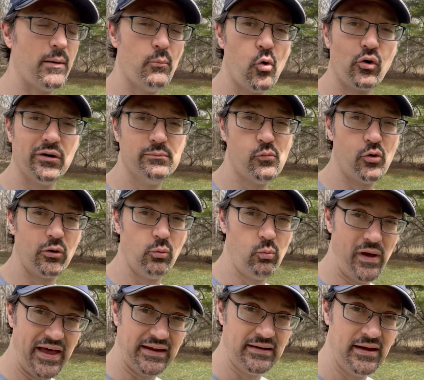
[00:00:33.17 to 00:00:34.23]
more and more
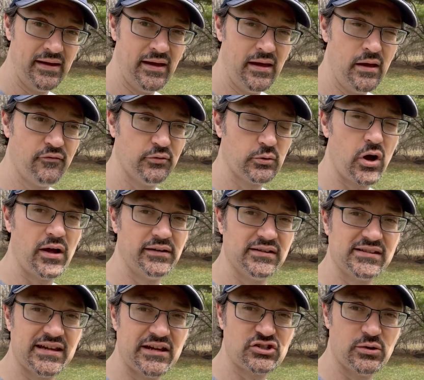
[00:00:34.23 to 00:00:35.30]
wet from
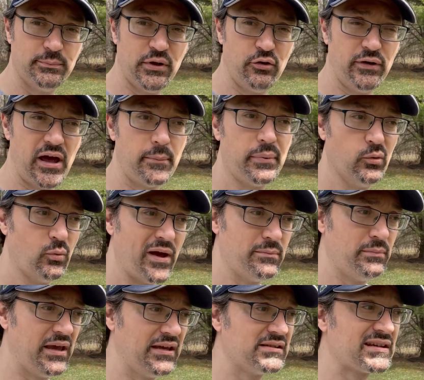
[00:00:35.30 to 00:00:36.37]
condensation buildup, and wet
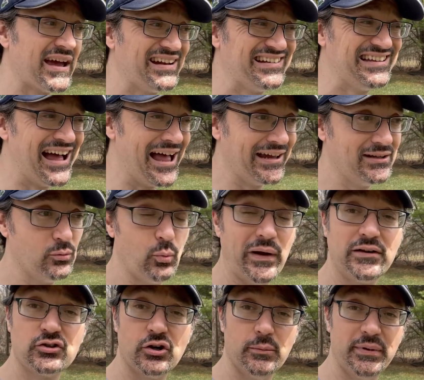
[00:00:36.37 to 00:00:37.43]
bees kind of die in the
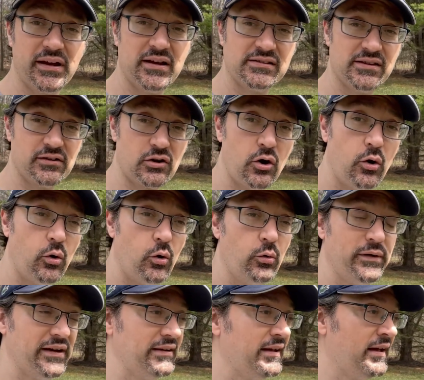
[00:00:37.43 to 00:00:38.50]
winter because of the
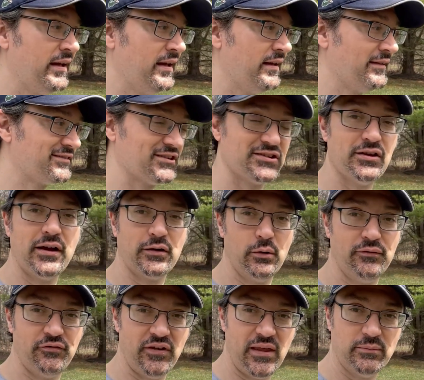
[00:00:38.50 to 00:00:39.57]
cold, and it's just not
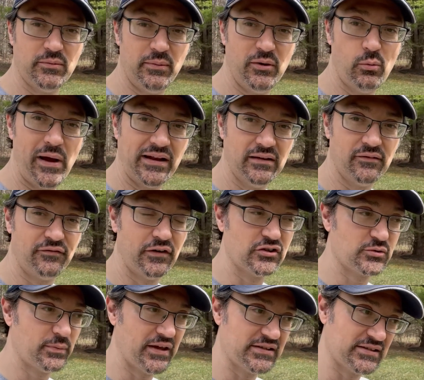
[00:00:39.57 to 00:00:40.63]
good for them to be wet in the
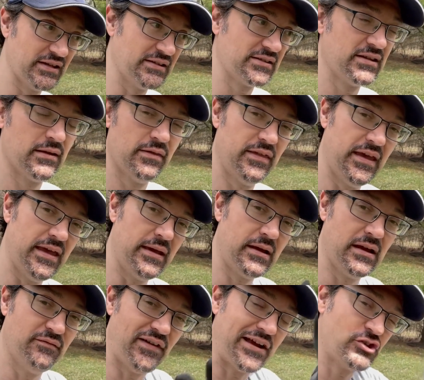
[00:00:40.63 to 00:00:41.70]
first place as the
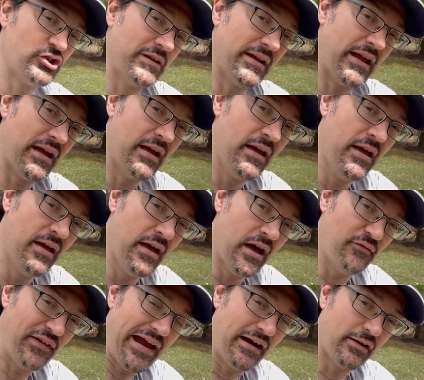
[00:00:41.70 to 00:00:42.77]
convection
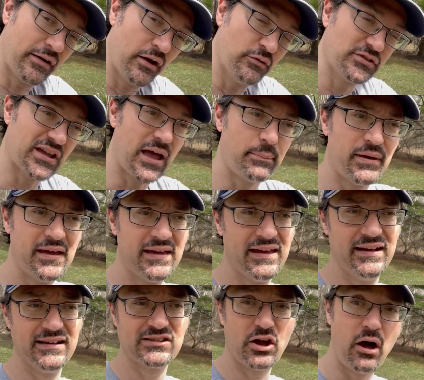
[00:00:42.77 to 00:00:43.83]
of air goes up and
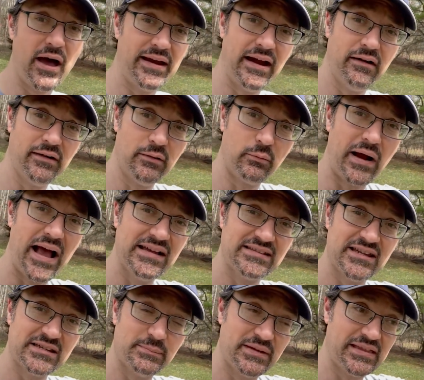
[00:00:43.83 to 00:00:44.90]
it's hot air and it
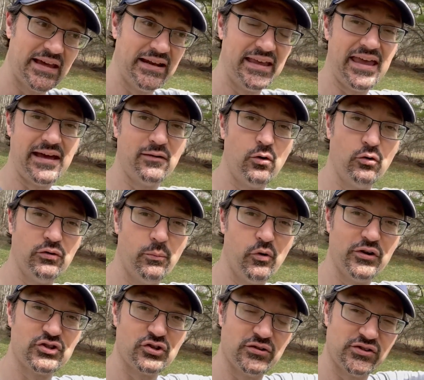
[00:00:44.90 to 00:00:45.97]
rises, but then it can't hold the
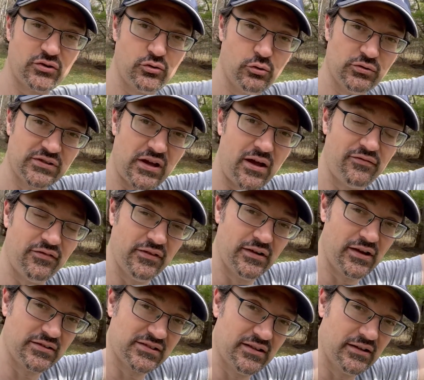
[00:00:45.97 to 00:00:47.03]
moisture as it cools off and it
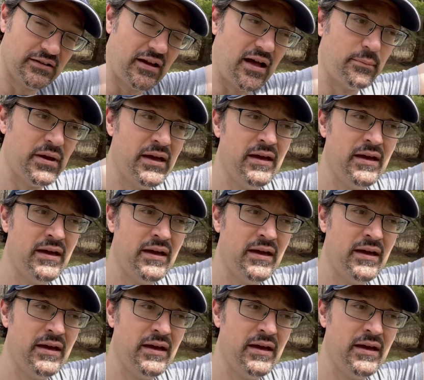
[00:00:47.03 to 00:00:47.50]
gets to the top,